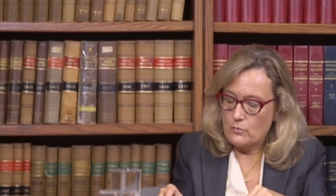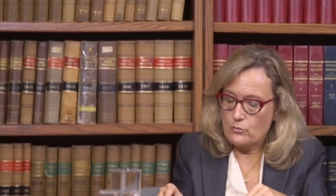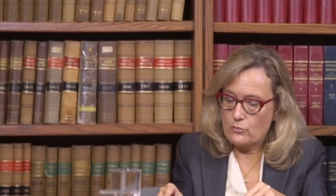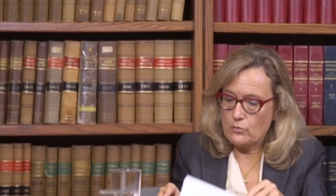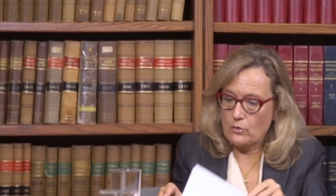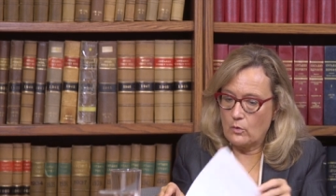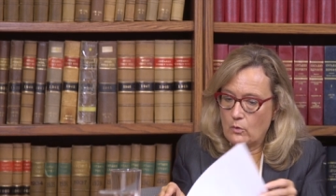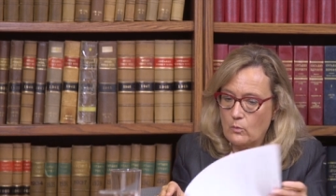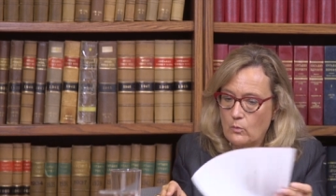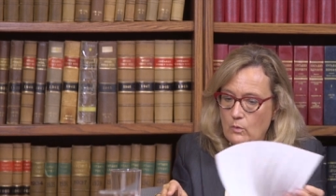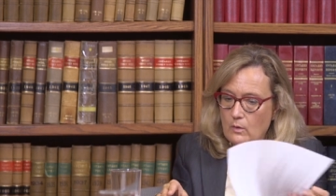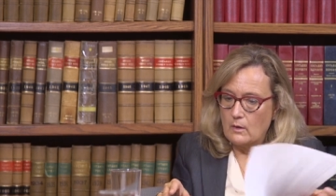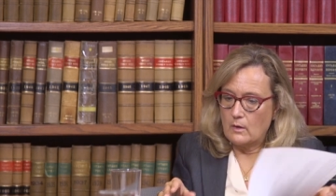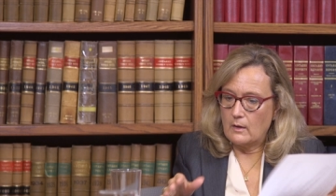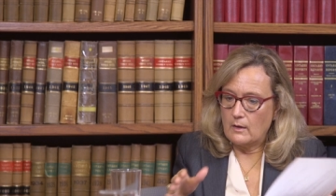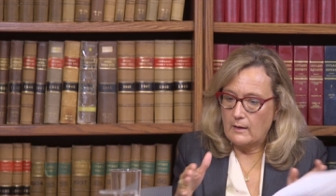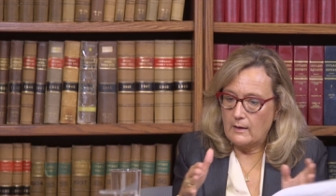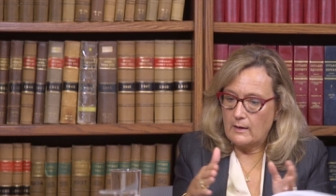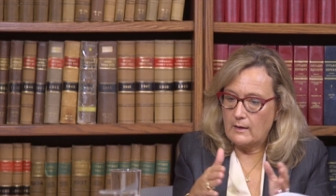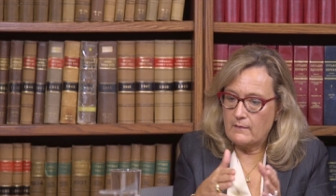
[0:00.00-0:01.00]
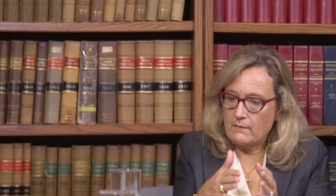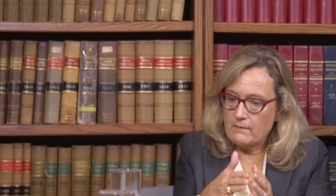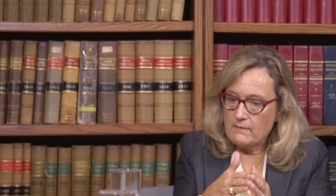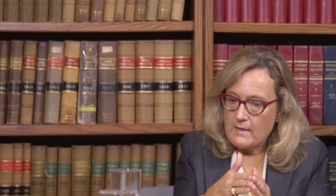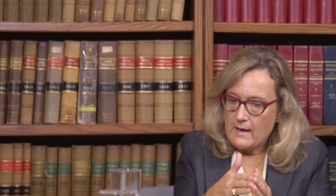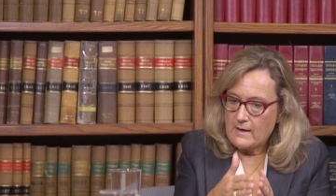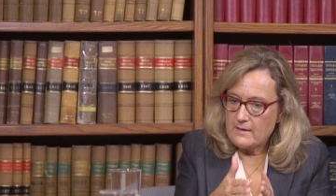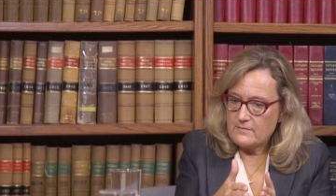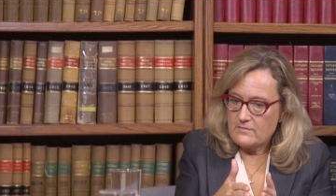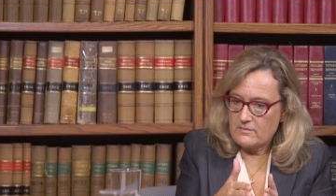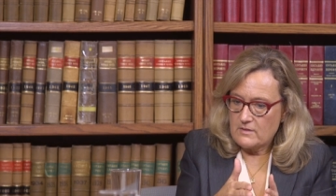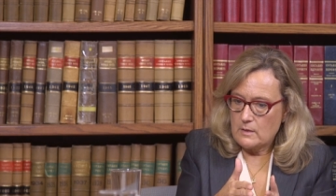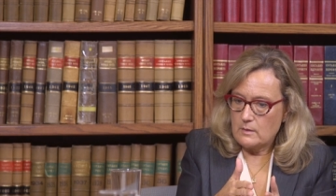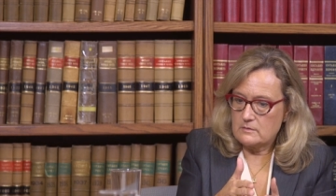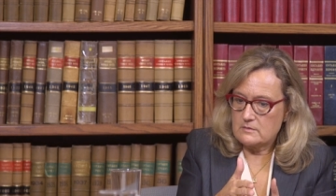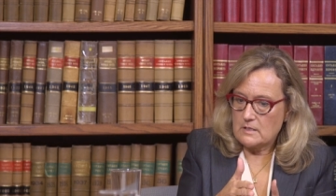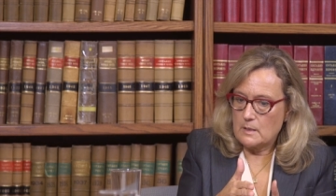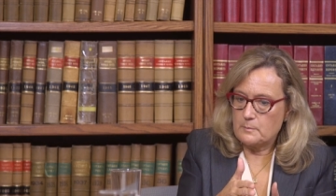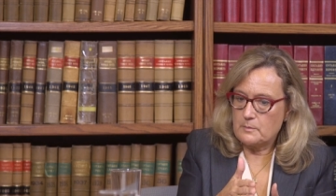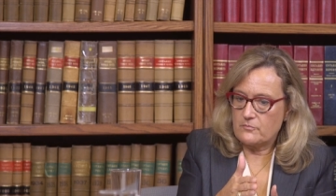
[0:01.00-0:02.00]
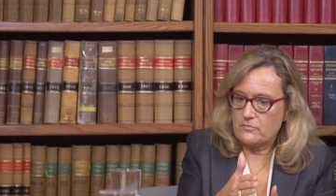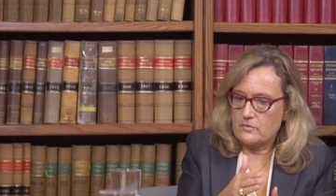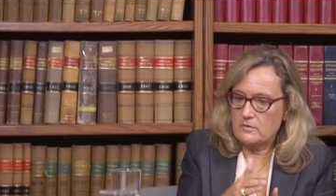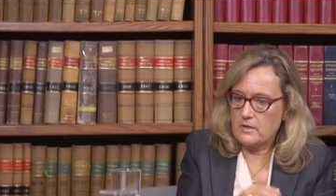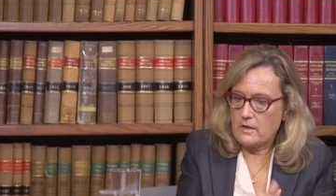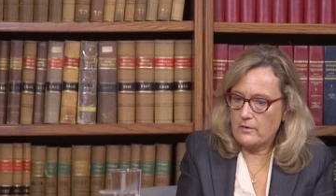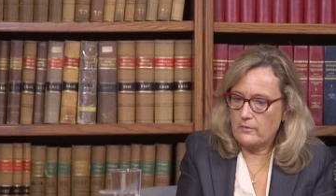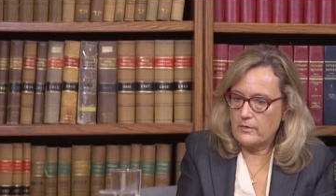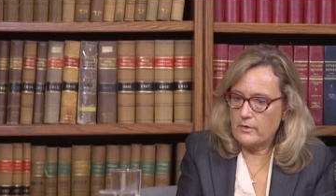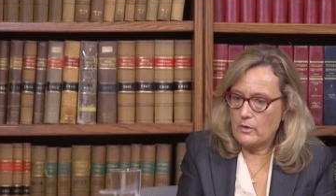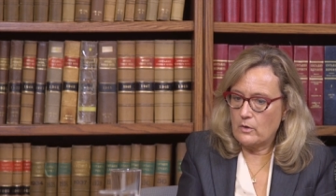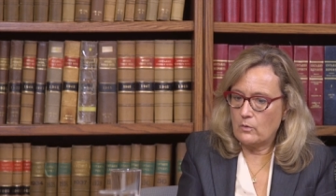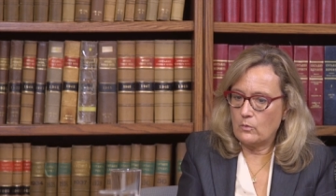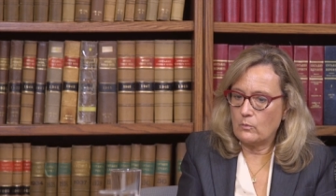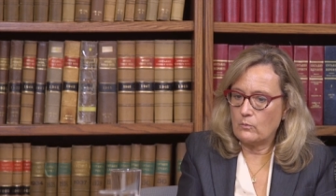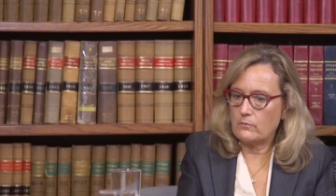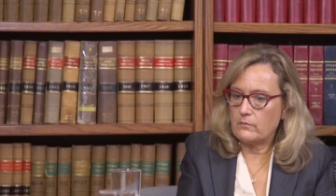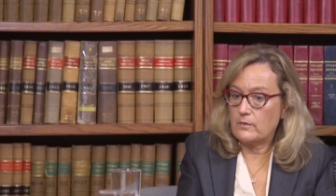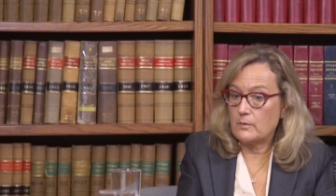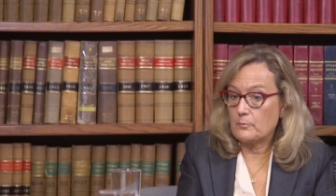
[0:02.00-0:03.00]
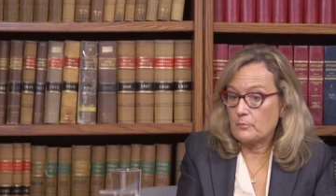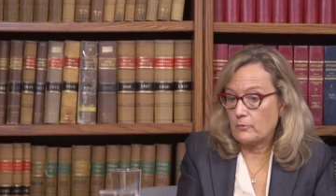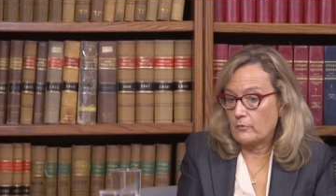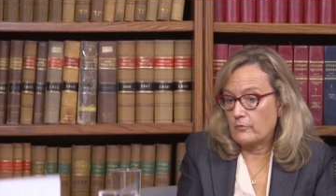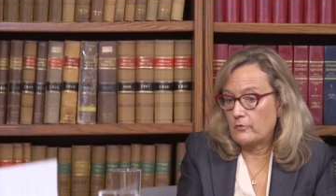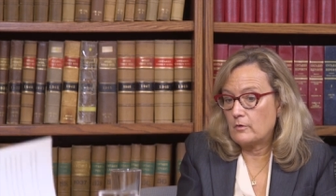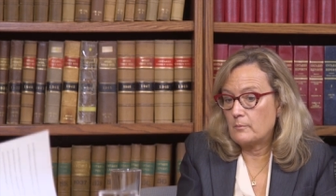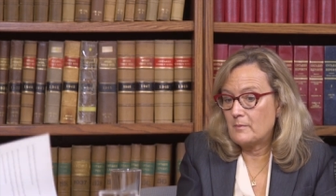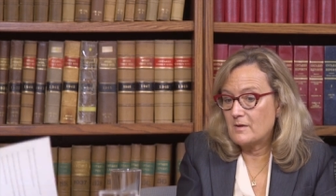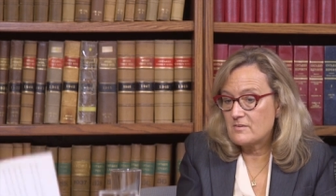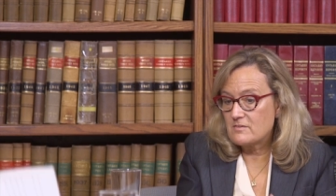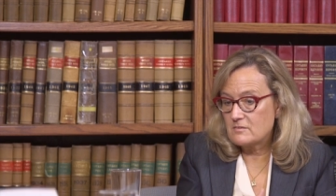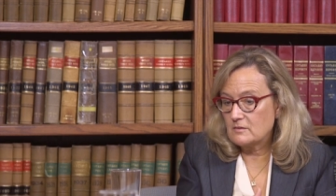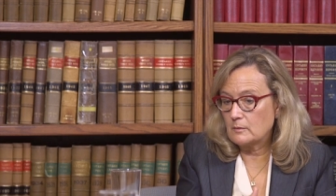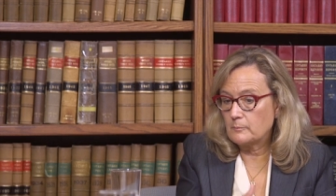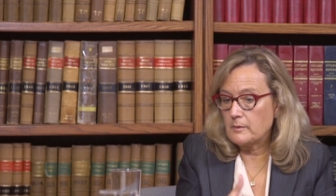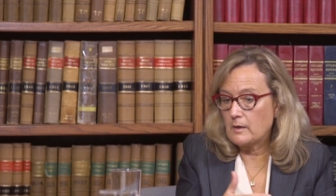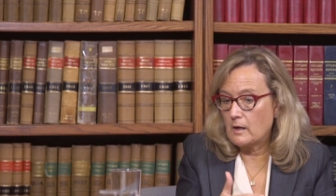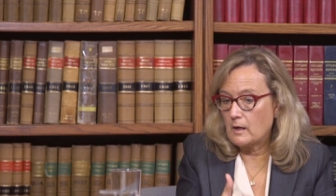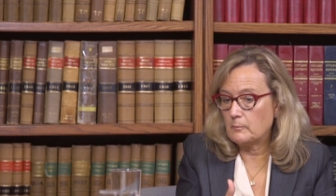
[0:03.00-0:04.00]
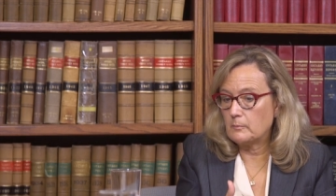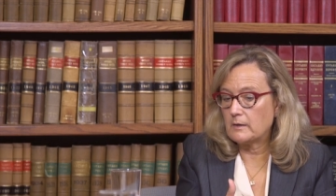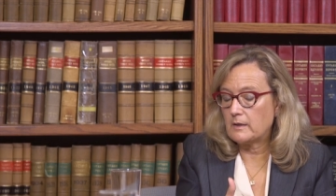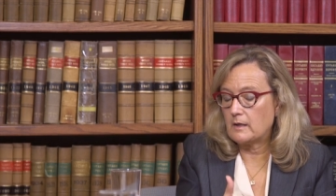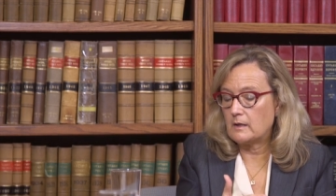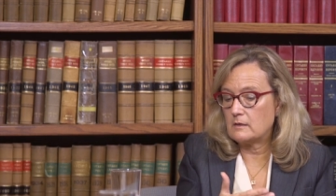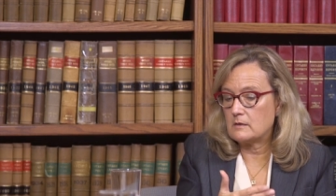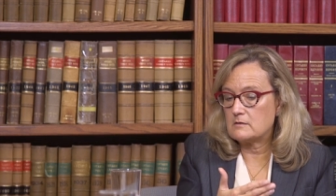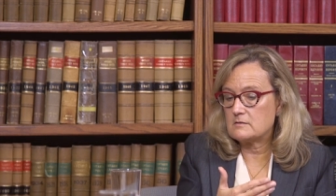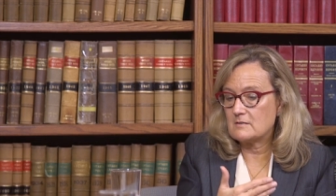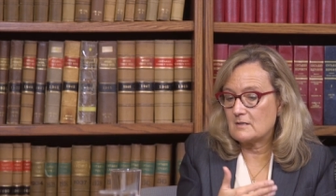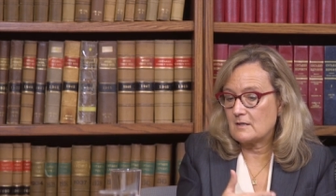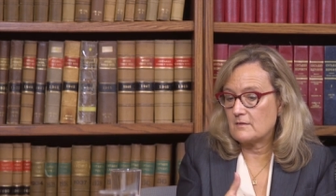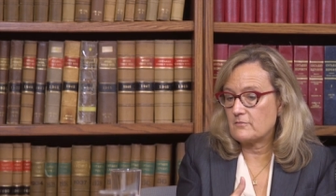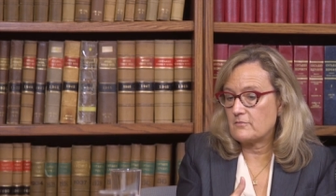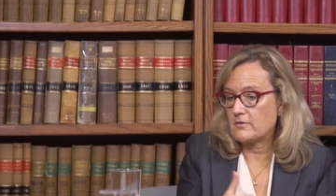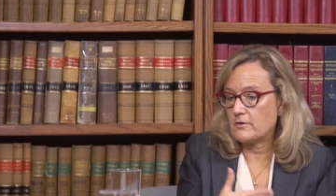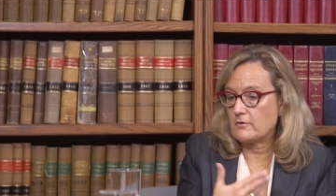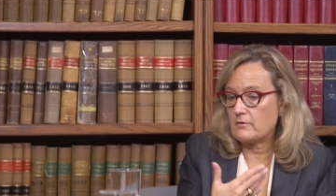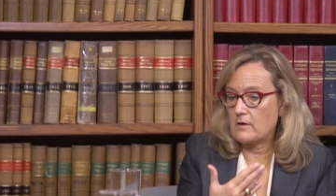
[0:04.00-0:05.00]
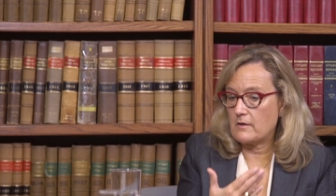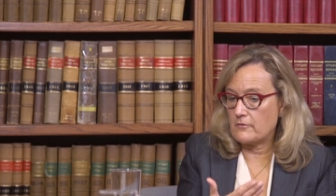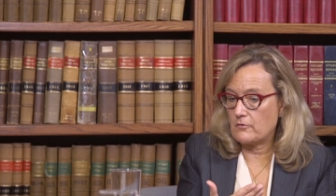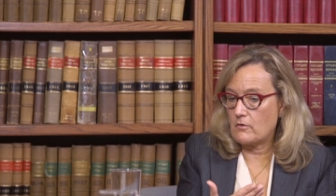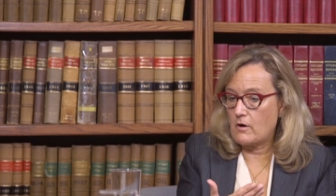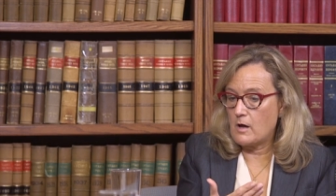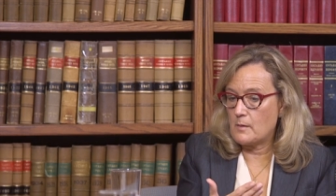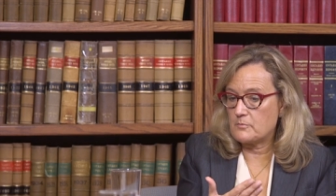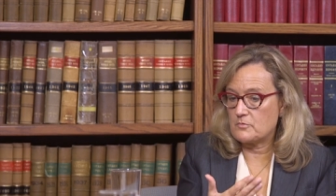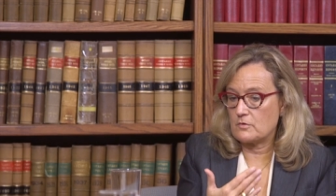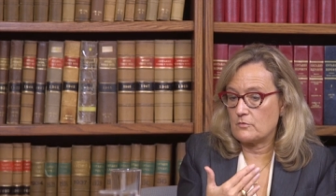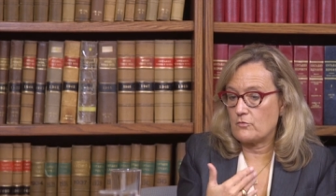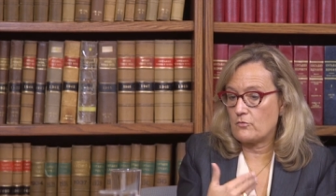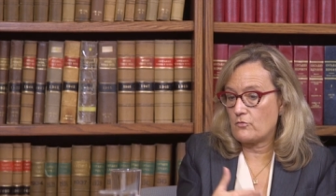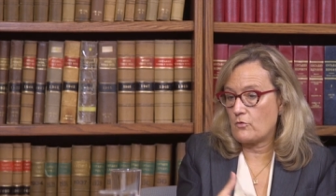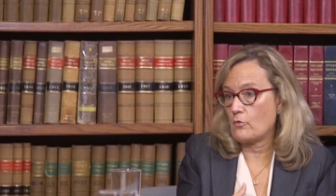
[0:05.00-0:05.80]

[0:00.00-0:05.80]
So, in that type of scenario, the employer may still be obligated to consider other options.